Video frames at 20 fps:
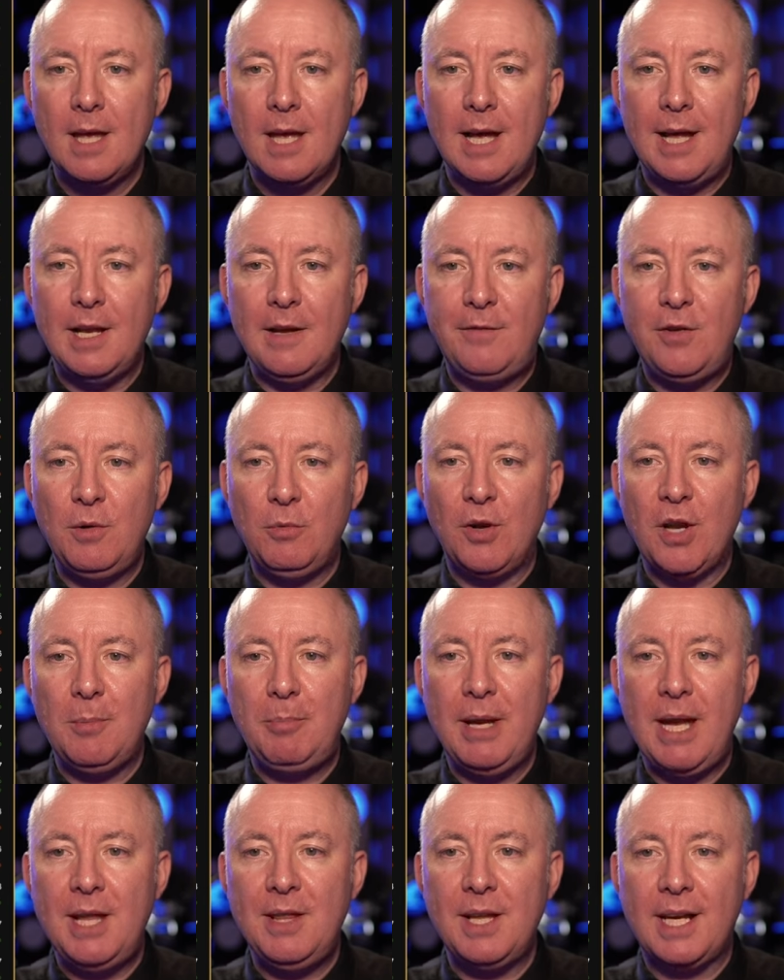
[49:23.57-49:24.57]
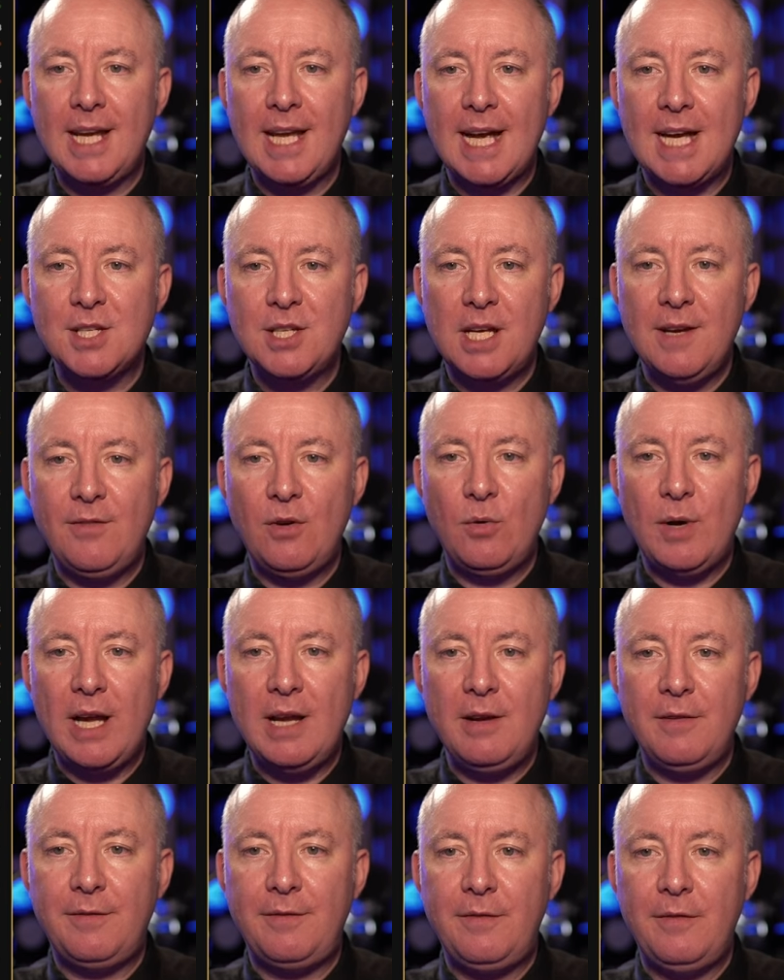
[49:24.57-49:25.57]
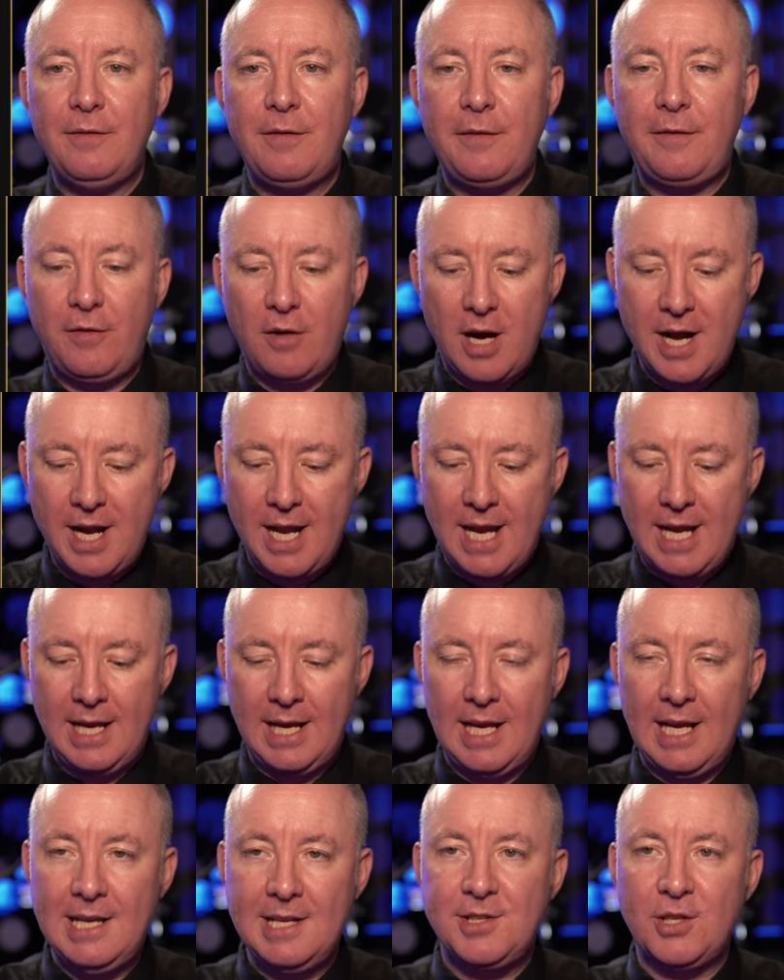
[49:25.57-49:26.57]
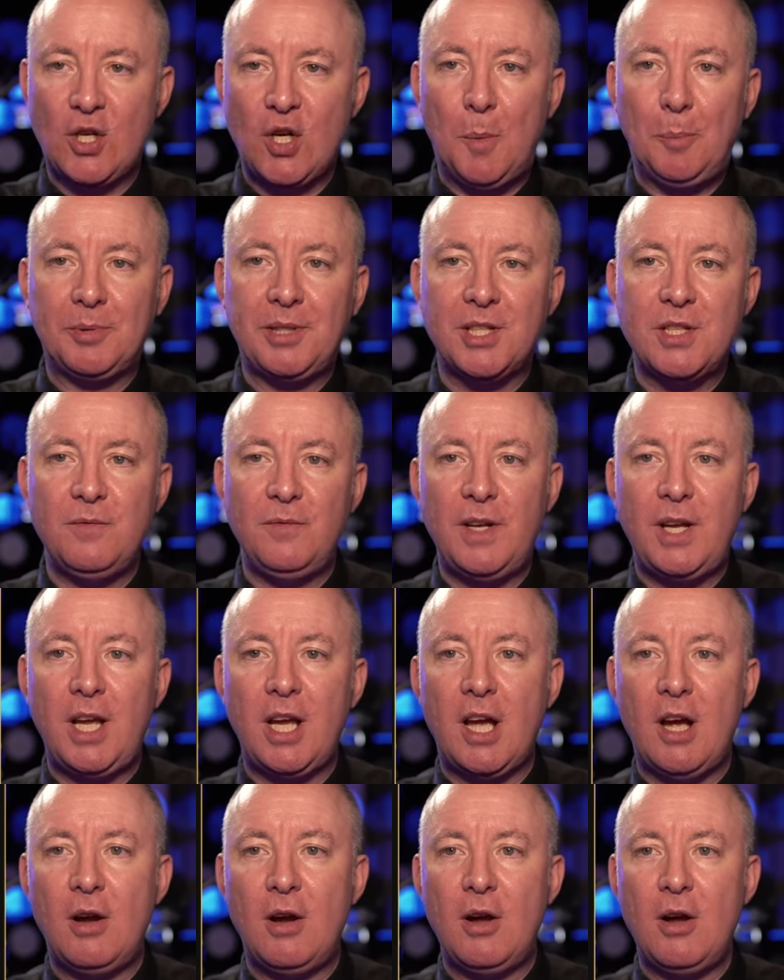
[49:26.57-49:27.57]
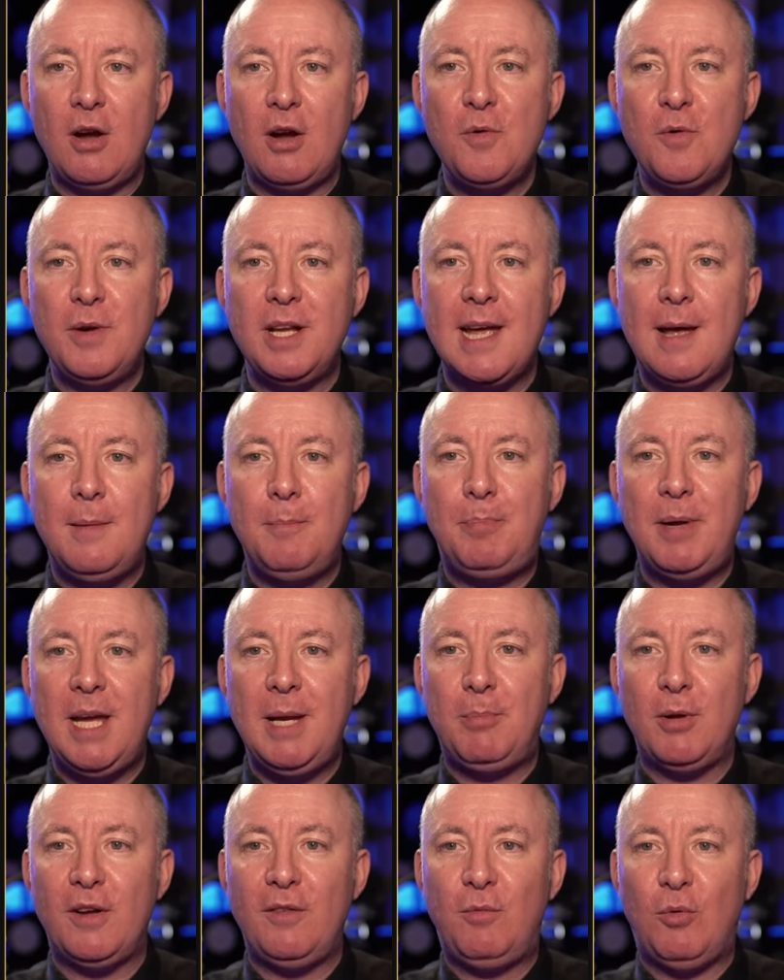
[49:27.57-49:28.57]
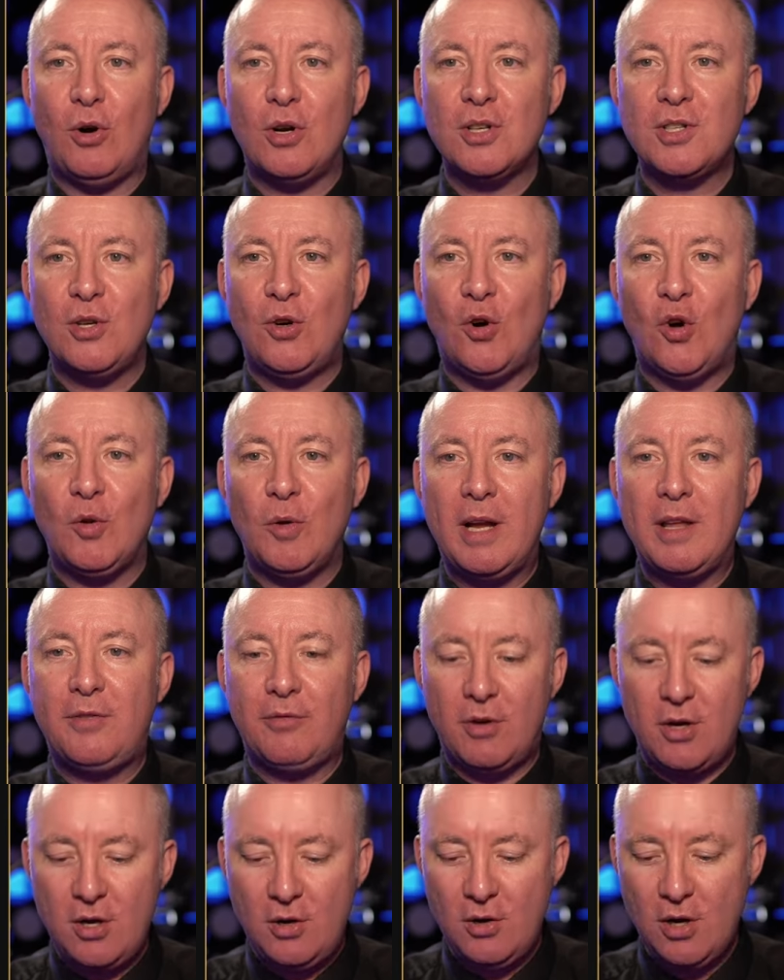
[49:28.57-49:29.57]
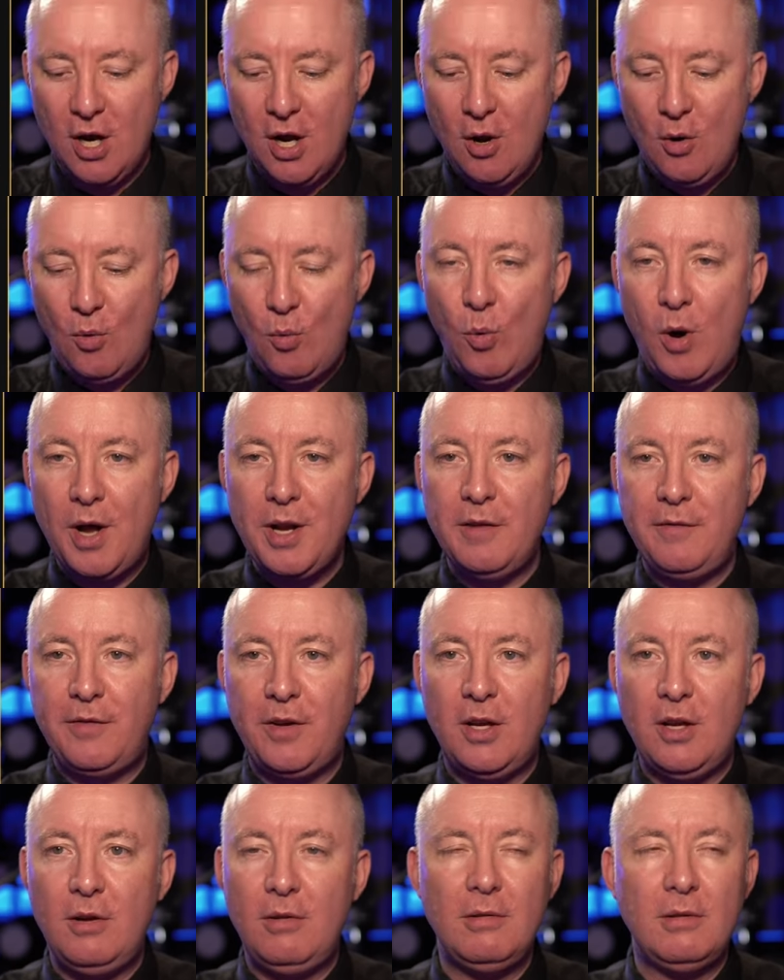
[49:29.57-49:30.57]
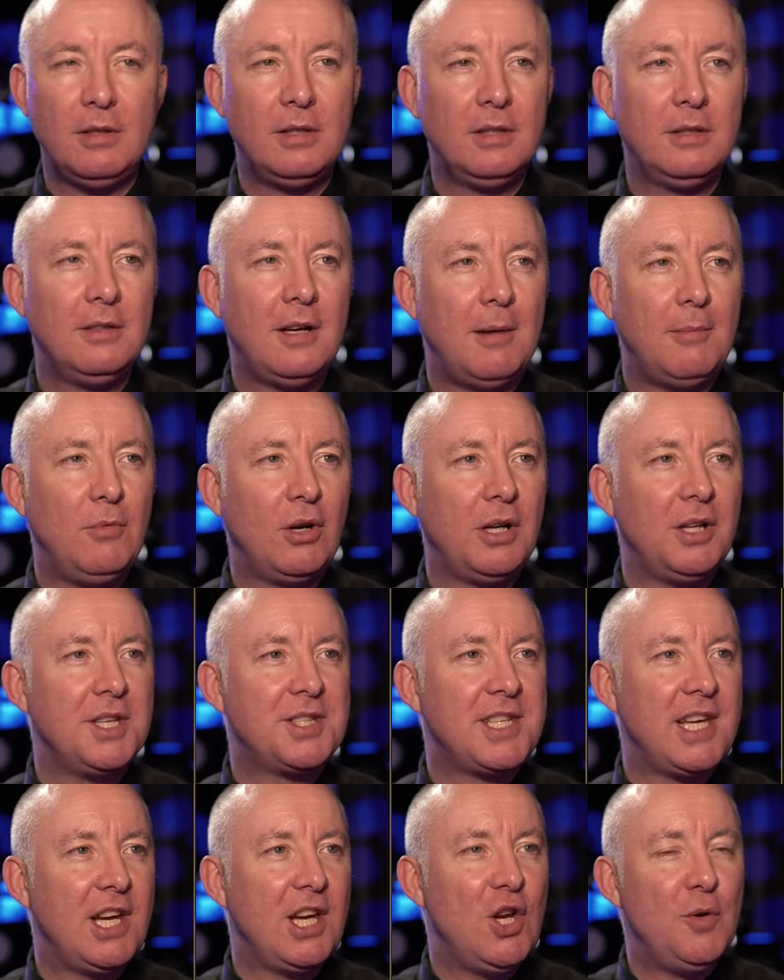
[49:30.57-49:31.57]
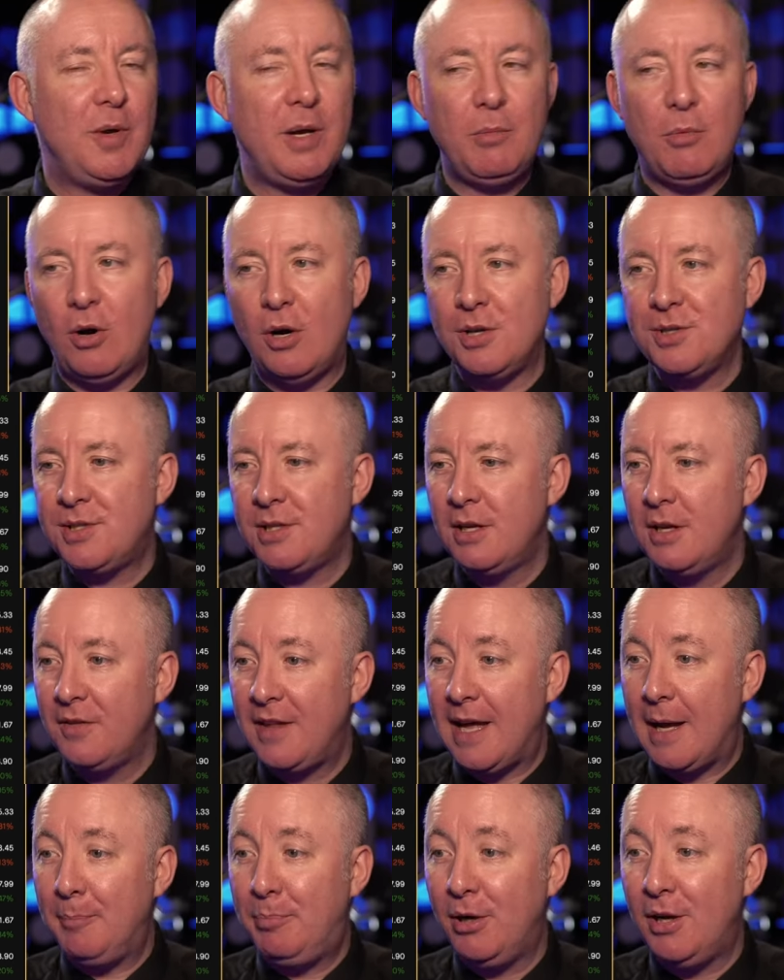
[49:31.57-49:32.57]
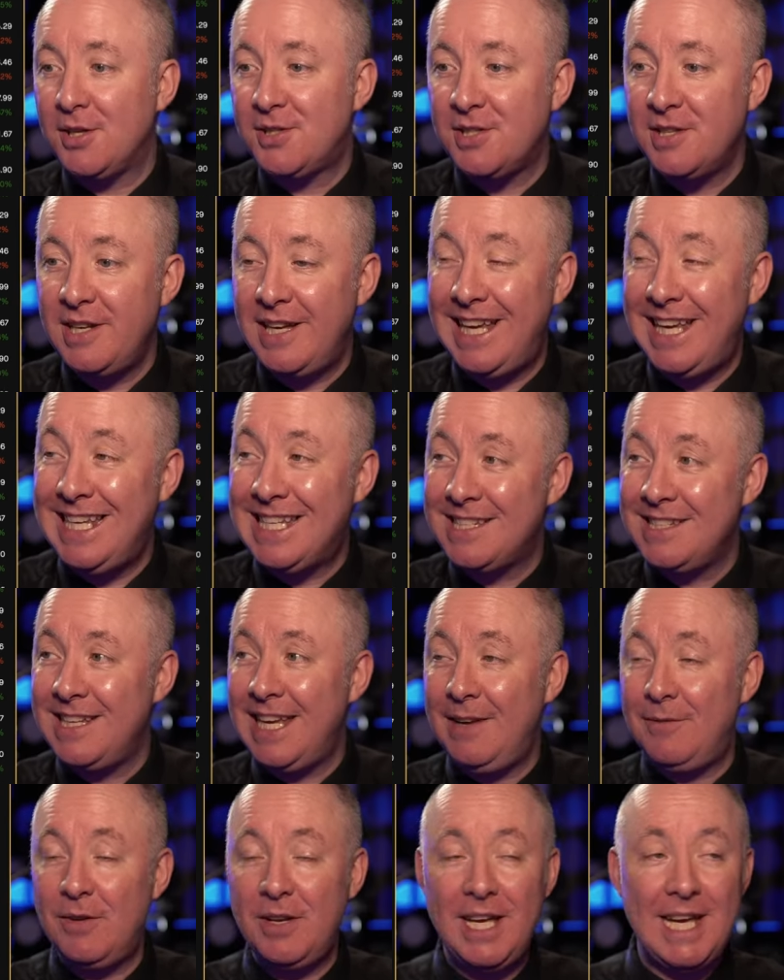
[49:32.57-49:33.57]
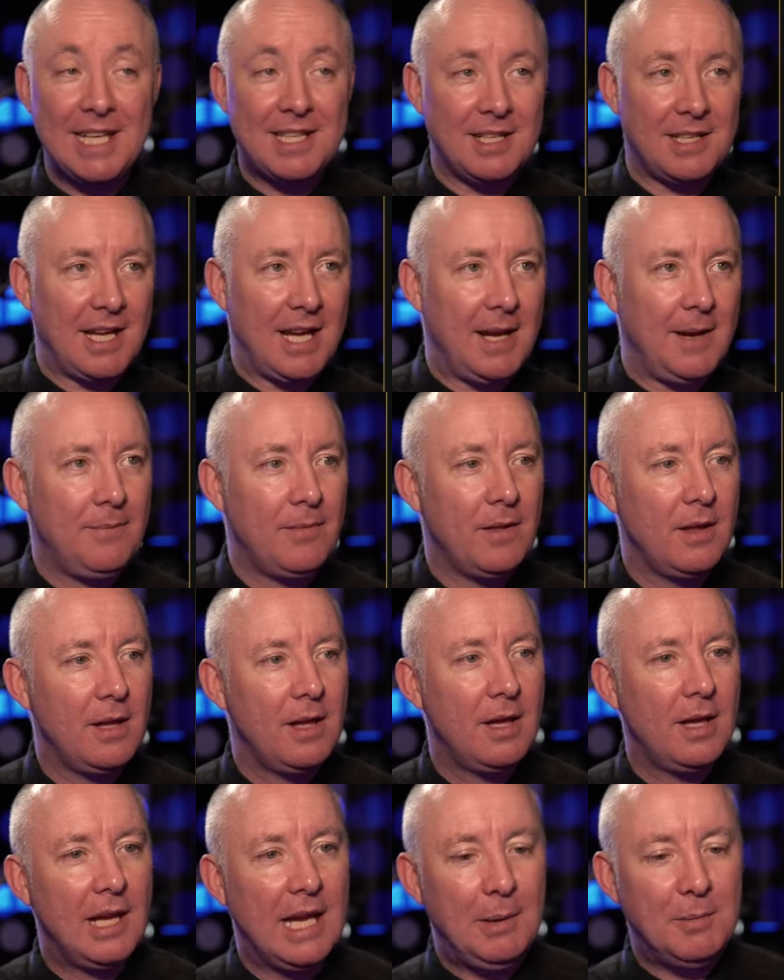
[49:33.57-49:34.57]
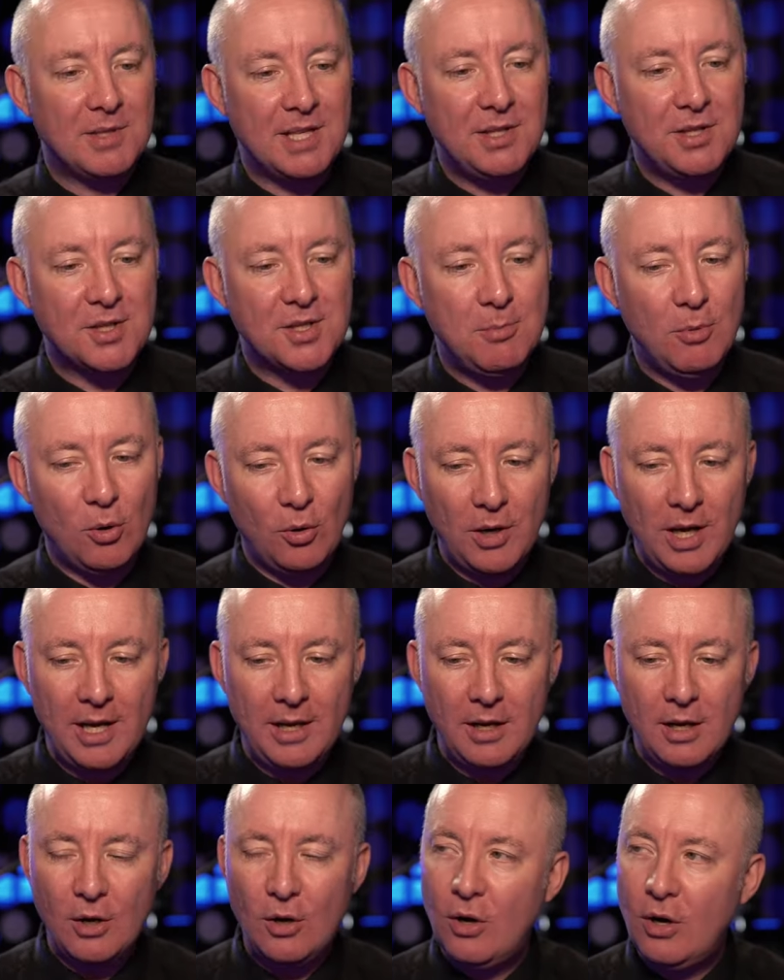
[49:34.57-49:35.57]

And if you want to be in the cash giveaway for Friday, here's the competition video. Only 10 people have watched it all the way through. One of you I'm not going to say who it was. That person isn't even here today. He was in this morning.